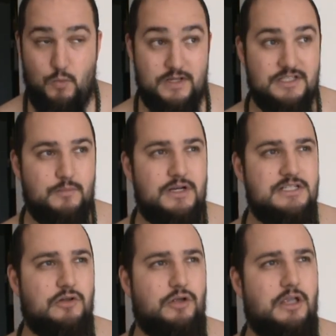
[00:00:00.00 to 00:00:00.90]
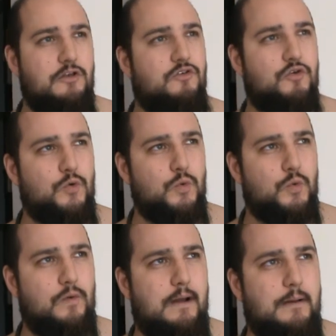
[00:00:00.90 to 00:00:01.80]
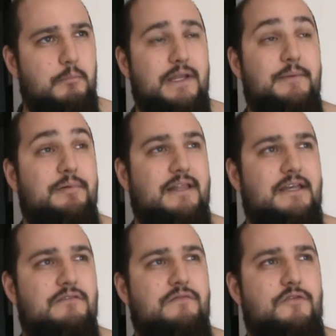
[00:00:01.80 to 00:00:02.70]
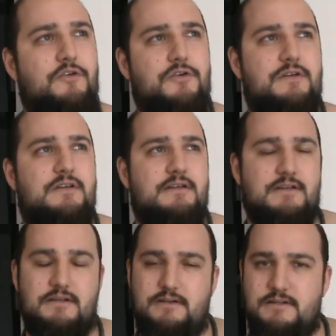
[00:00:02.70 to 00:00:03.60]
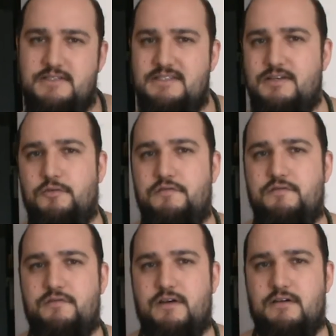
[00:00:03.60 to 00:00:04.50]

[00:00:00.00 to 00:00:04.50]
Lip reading: when someone is looking to manipulate for self-gain,